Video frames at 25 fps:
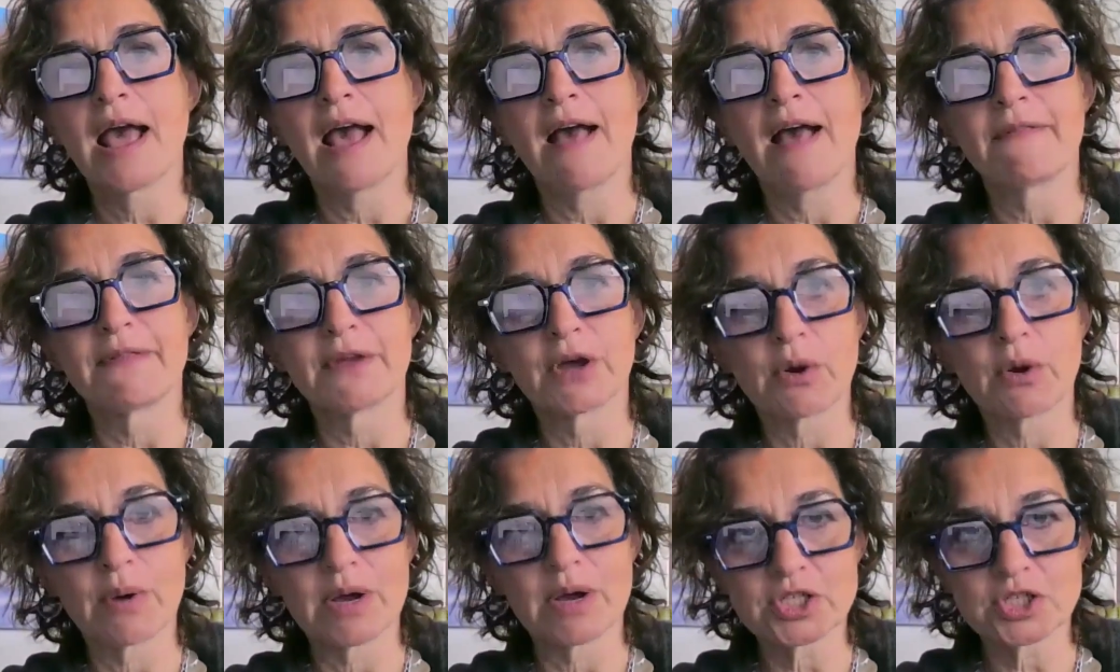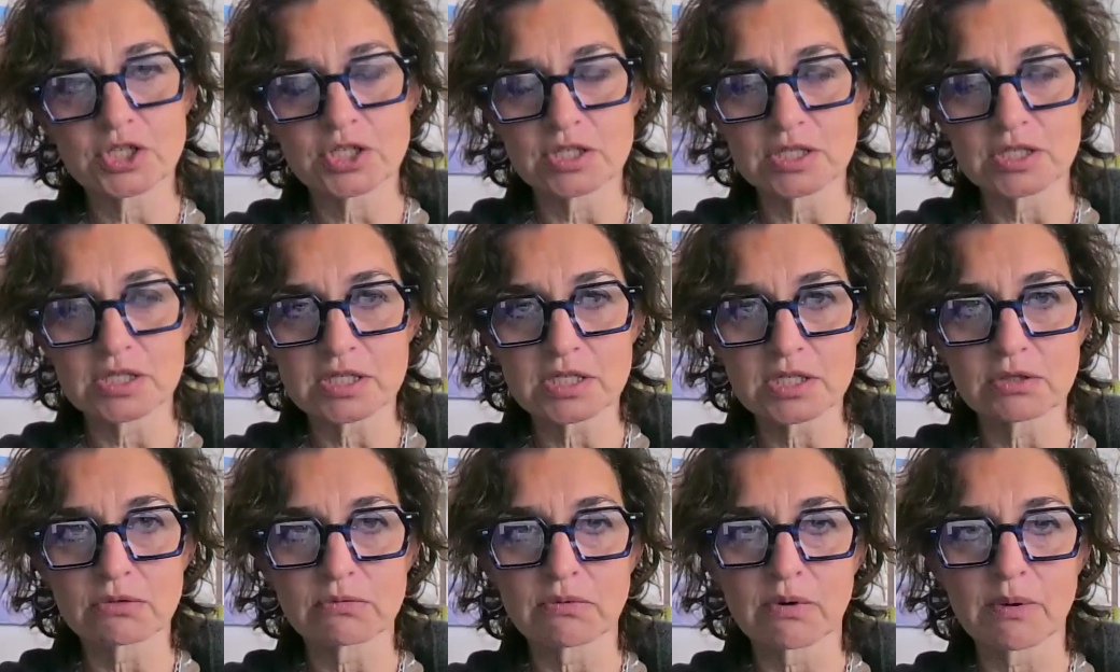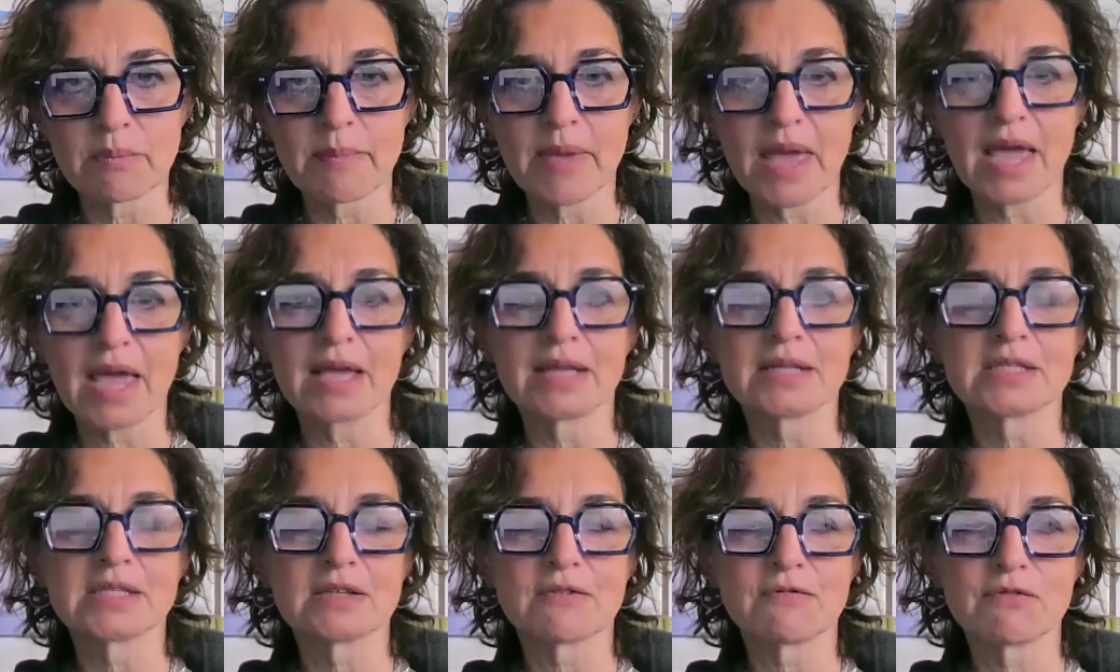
And the question still remains,